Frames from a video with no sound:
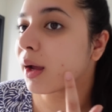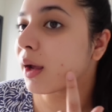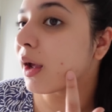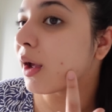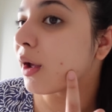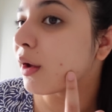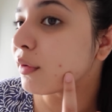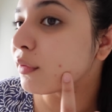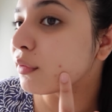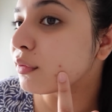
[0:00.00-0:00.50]

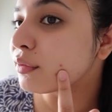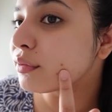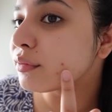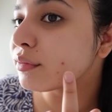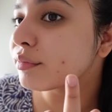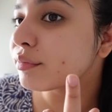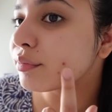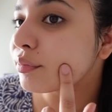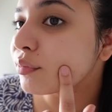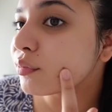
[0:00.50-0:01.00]
have
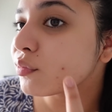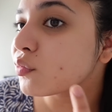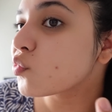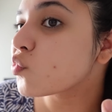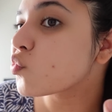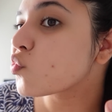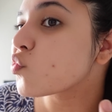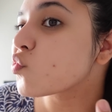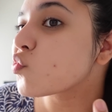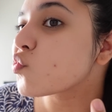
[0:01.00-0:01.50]

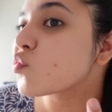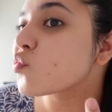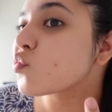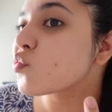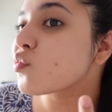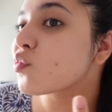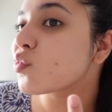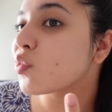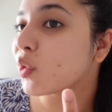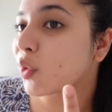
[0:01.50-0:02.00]

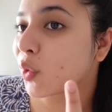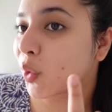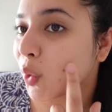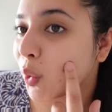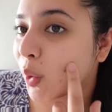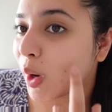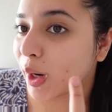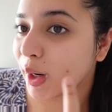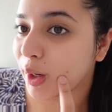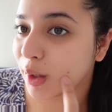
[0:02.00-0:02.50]

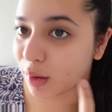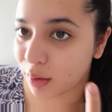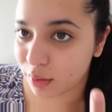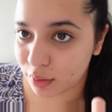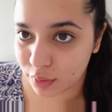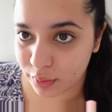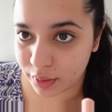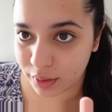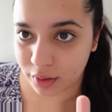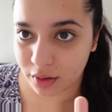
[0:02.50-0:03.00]
quite a lot
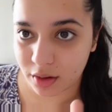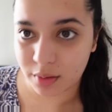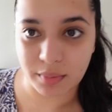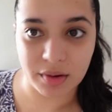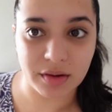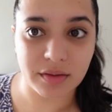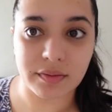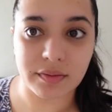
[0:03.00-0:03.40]
going on my